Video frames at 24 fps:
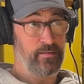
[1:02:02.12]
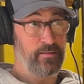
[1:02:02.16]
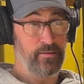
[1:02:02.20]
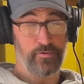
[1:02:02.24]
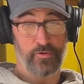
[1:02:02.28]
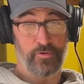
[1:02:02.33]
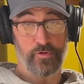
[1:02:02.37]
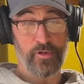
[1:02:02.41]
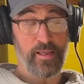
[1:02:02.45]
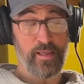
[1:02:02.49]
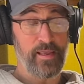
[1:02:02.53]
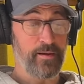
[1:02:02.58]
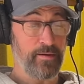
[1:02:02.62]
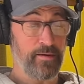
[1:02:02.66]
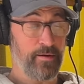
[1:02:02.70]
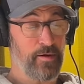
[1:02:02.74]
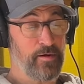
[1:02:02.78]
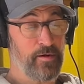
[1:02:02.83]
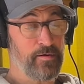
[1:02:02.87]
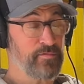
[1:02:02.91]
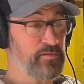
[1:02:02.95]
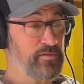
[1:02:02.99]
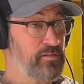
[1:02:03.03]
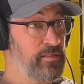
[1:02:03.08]
you can't
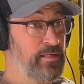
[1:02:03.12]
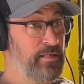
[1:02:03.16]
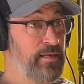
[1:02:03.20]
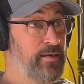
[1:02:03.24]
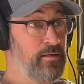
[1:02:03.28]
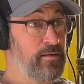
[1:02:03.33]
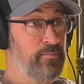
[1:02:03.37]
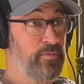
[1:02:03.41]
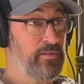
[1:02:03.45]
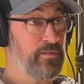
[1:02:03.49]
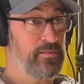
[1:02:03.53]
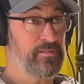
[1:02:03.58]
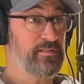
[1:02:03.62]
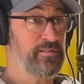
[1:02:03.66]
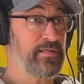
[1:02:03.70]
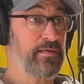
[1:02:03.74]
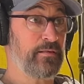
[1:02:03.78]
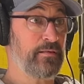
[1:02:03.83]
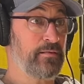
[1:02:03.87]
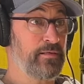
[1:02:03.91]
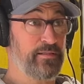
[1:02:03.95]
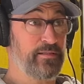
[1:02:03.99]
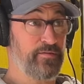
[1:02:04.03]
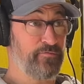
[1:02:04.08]
harvest an animal and sell
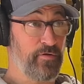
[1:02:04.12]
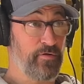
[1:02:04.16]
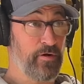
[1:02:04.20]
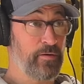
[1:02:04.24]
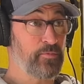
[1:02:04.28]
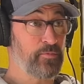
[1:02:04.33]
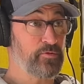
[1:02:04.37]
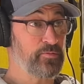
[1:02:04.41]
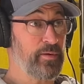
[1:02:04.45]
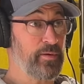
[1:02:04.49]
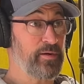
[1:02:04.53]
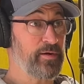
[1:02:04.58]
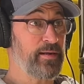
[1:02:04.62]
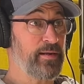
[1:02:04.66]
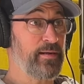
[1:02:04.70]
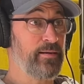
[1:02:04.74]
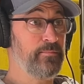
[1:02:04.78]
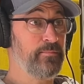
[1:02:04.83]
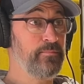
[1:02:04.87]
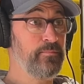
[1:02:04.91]
it at the farmers market.